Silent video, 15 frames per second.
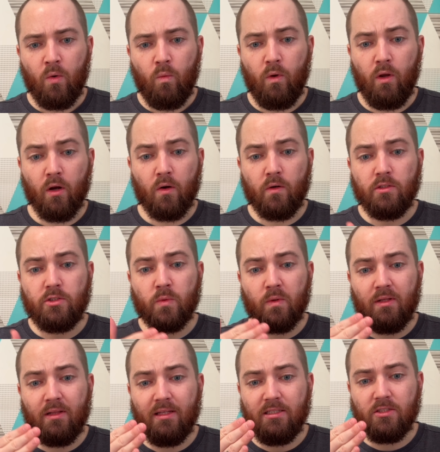we are going to
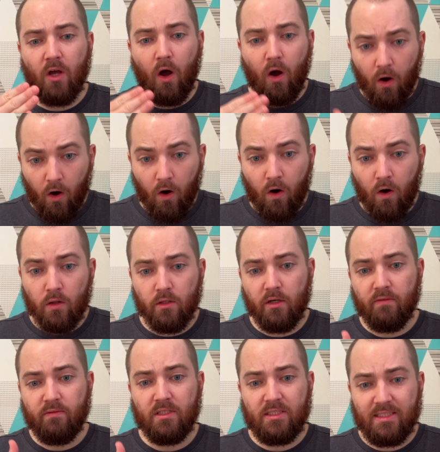release all
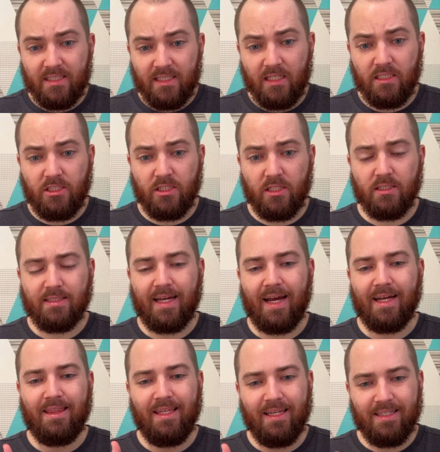of the teachings
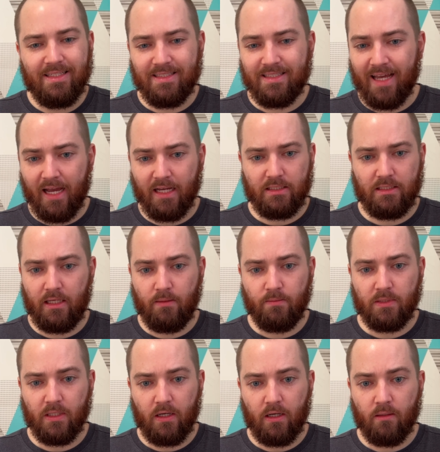at the exact same
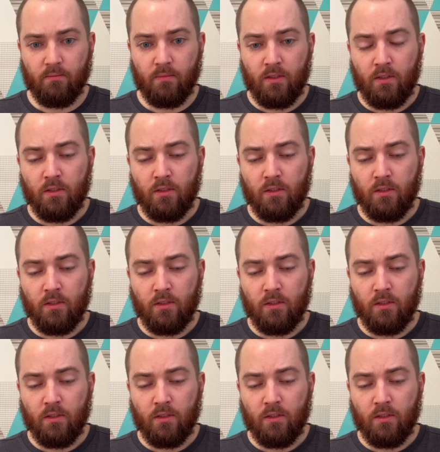time.